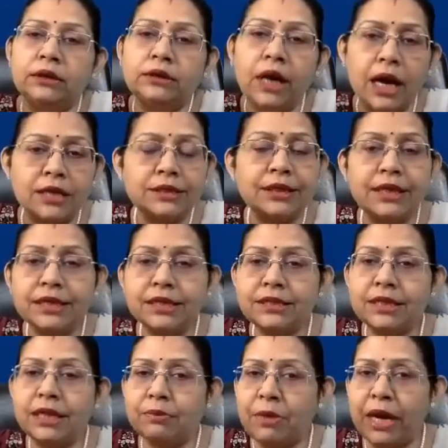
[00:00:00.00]
the answer
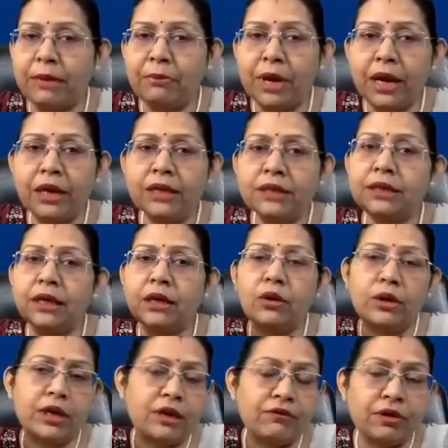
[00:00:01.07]
is in my mind
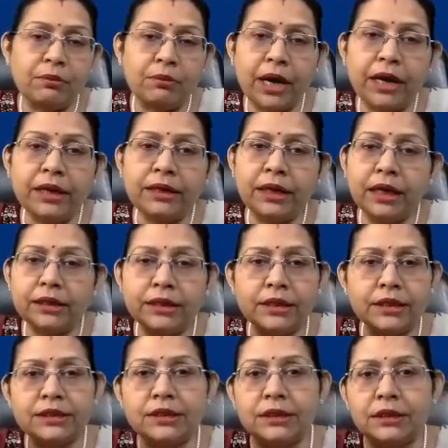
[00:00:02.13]
or in our mind that
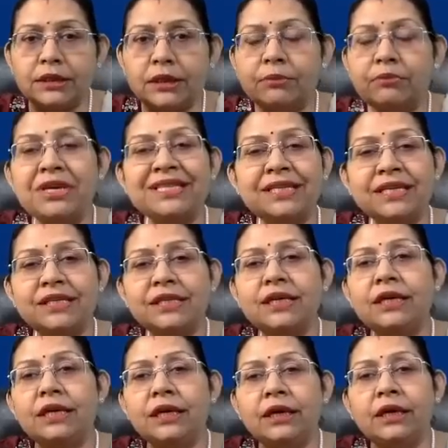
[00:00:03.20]
it is the
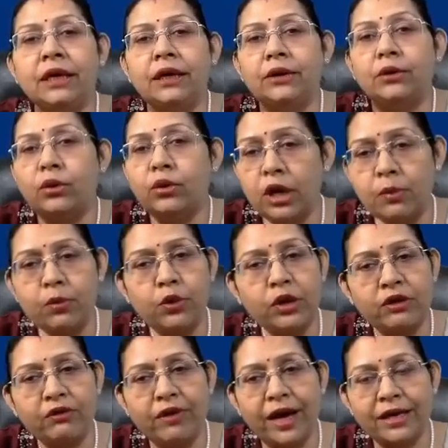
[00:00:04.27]
BCG, oral
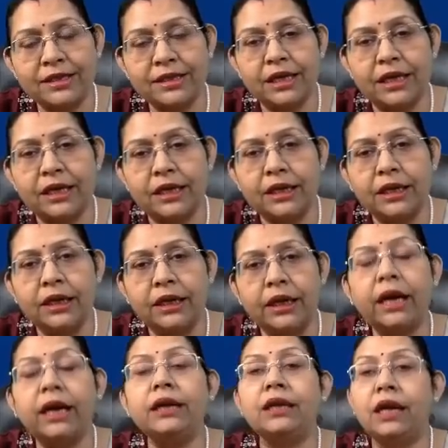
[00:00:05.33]
polio vaccine,
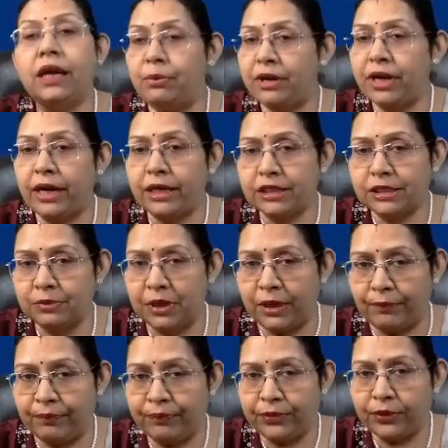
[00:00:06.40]
and the hepatitis C.
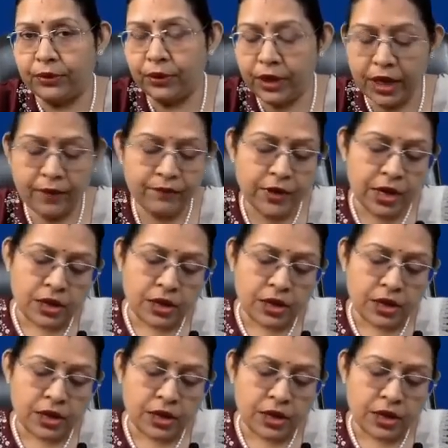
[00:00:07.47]
Okay,